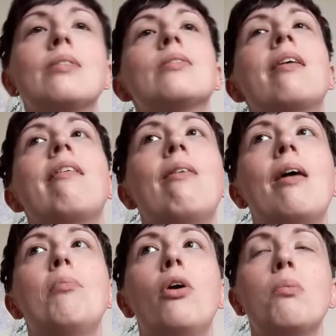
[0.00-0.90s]
So I
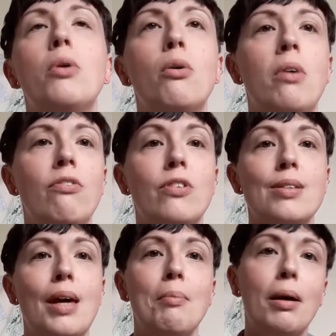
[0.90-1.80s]
bought the book when it
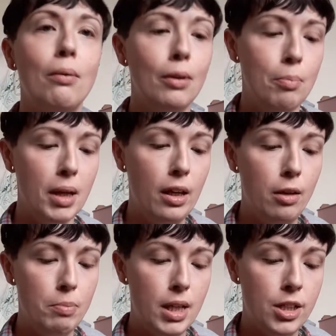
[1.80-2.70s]
first came out at the beginning
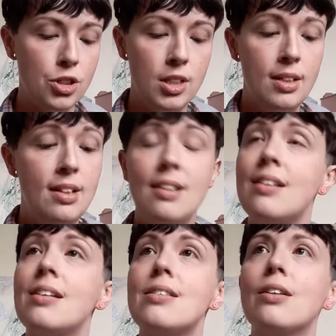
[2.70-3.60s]
of March,
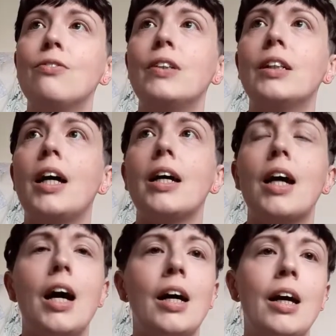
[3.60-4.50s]
and I still feel like
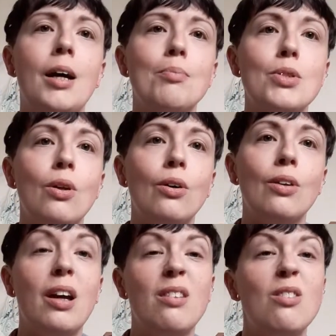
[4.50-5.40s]
I am
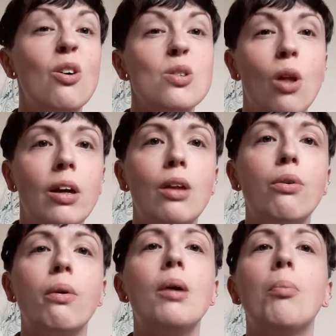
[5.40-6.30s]
not slogging
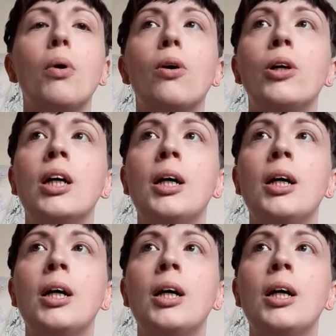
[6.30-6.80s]
through it, but